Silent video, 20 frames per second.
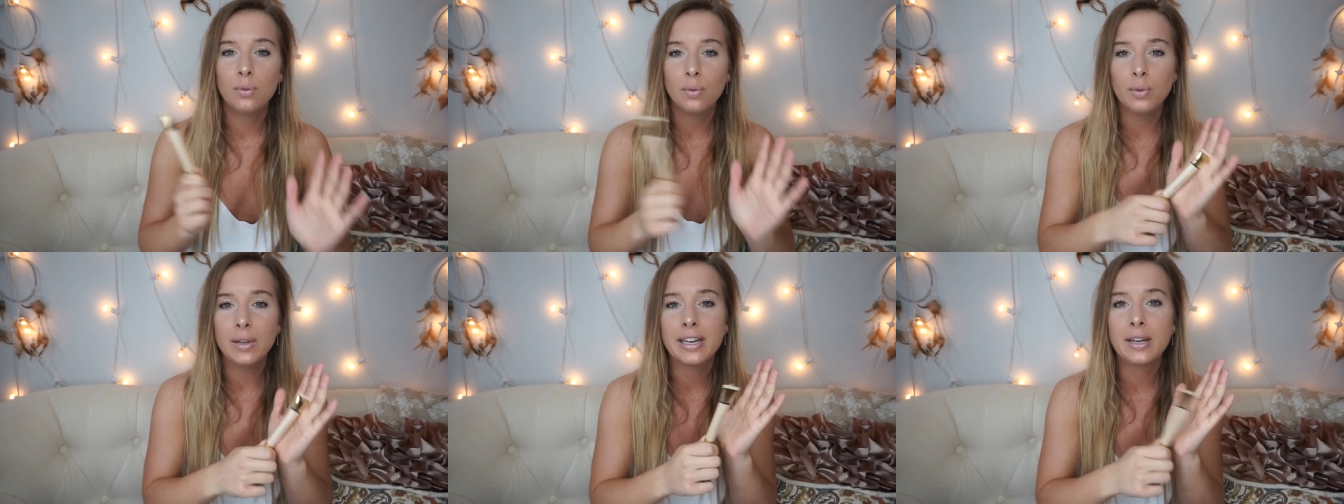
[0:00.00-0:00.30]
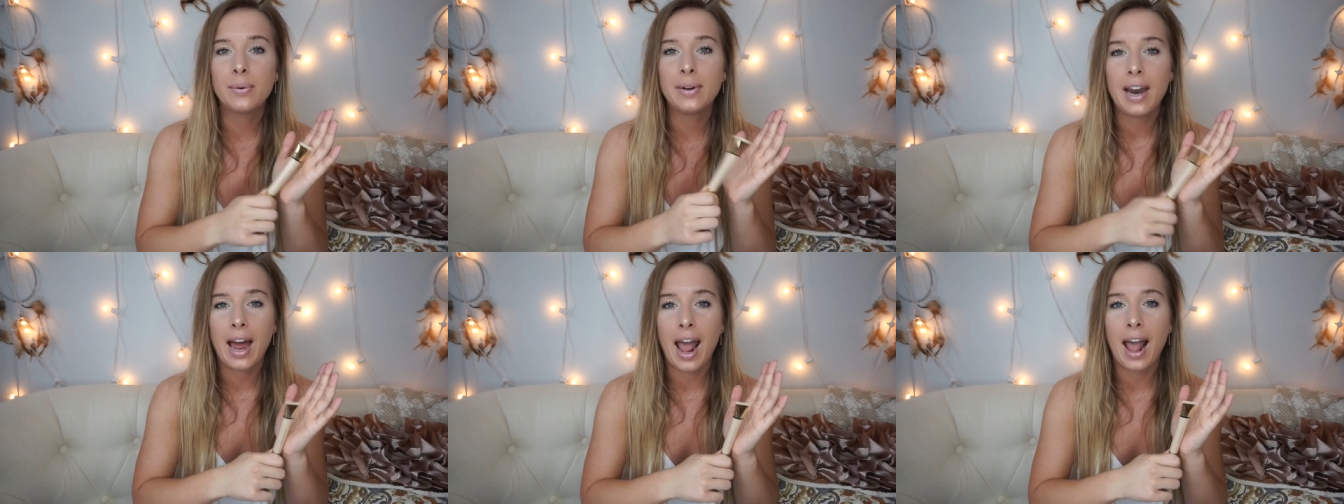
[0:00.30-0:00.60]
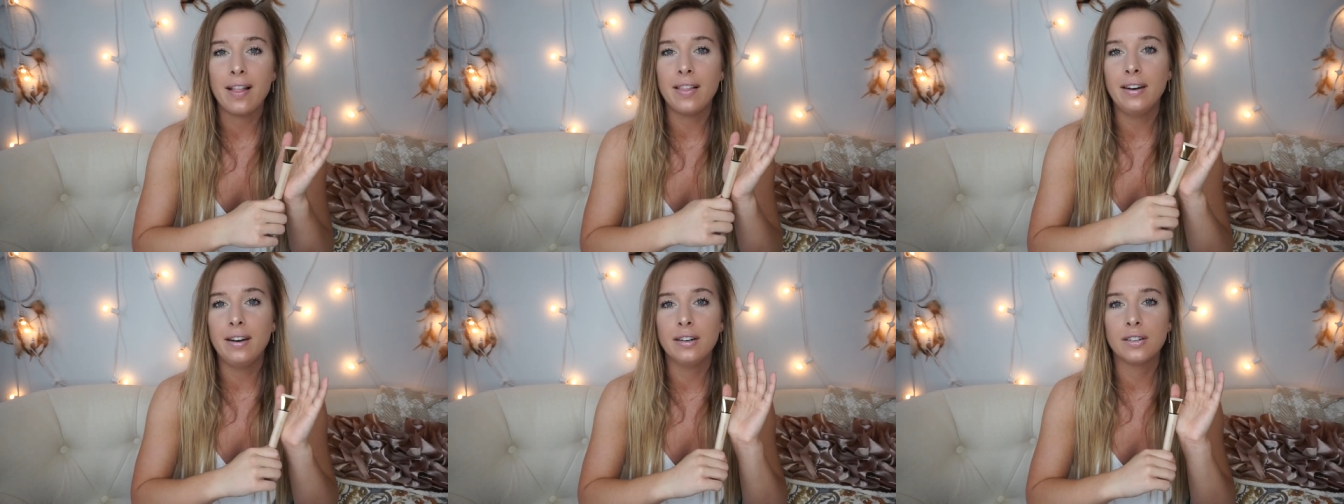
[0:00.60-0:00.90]
liquid
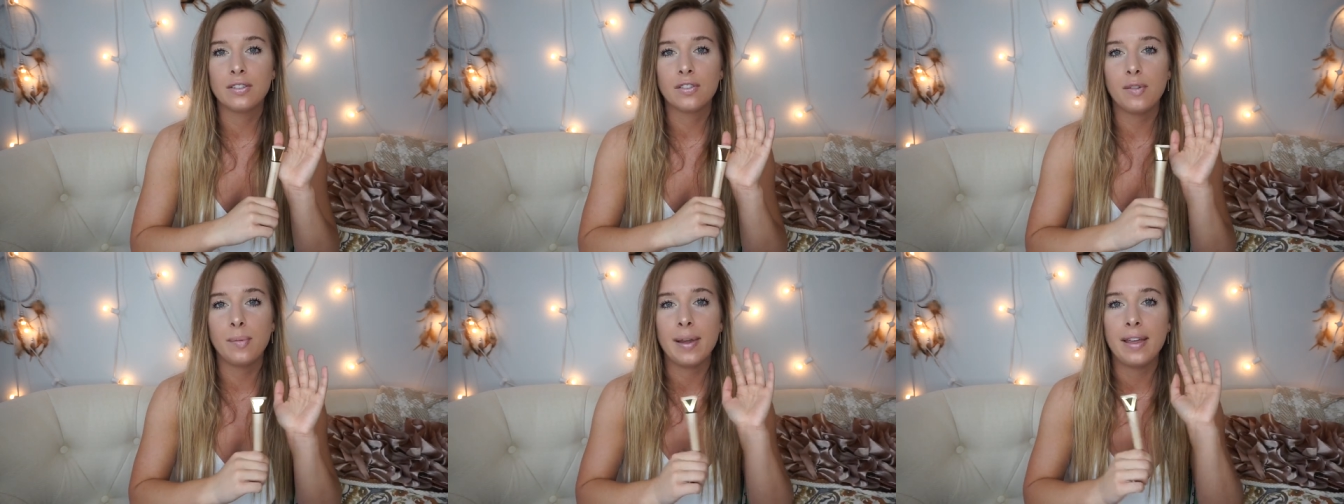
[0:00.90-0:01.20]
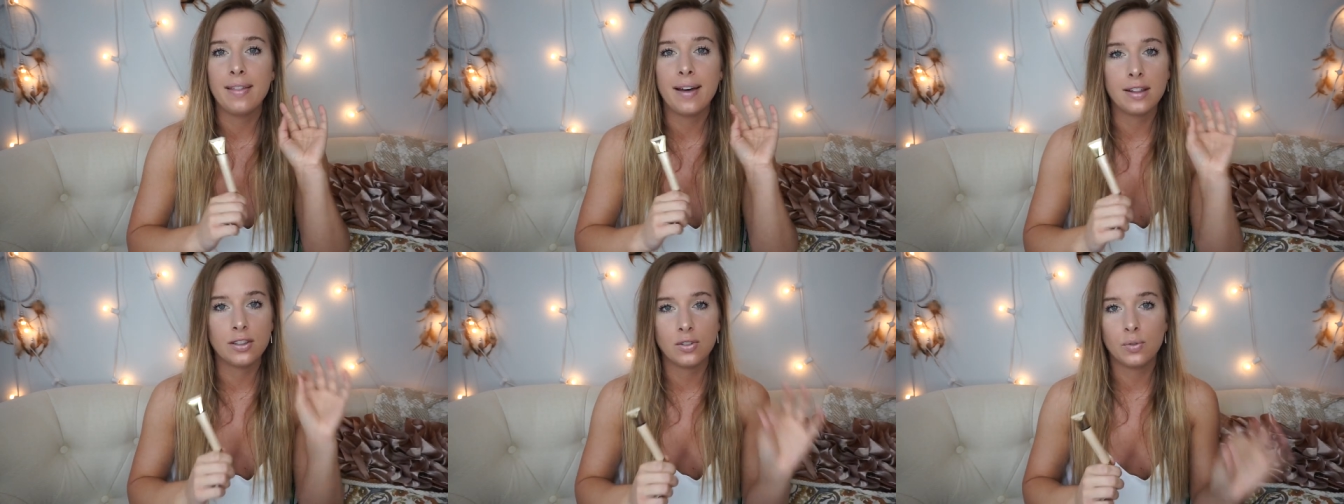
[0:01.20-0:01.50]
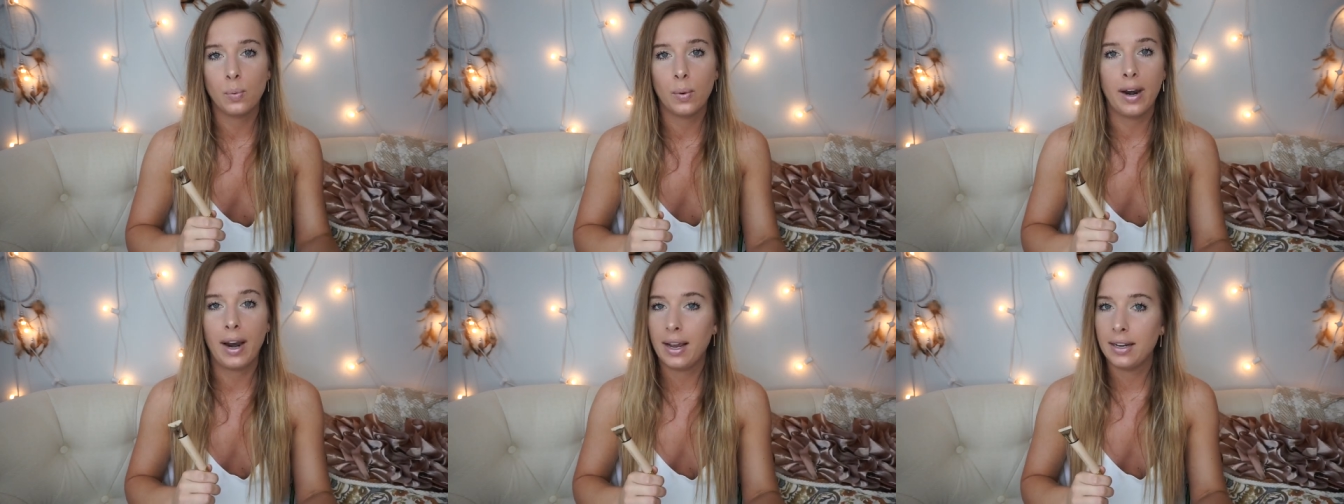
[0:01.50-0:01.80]
highlighters for me,
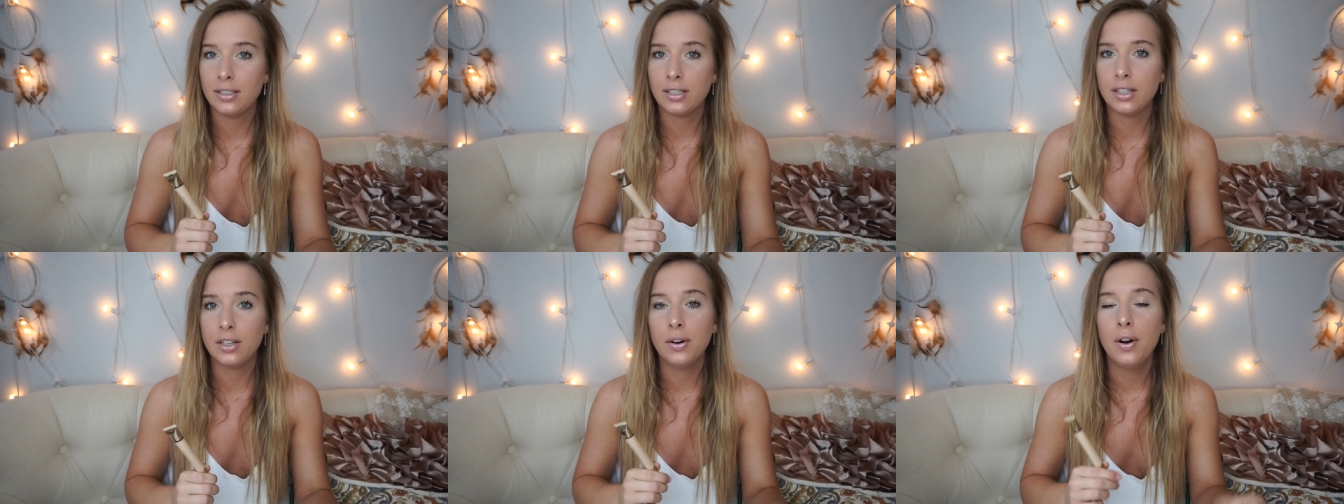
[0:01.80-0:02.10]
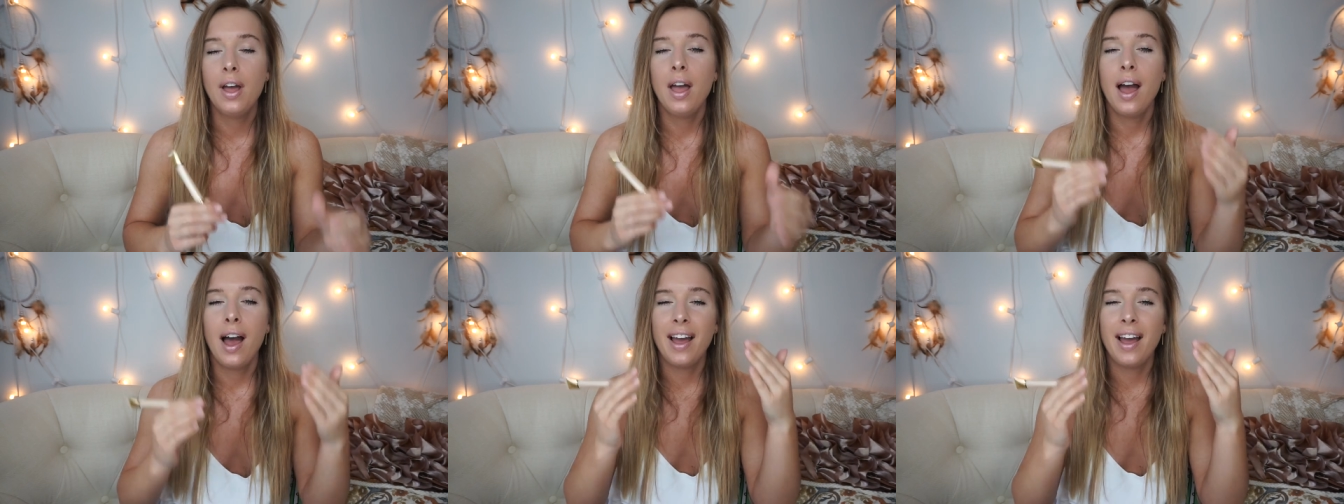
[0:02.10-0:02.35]
that's what I do.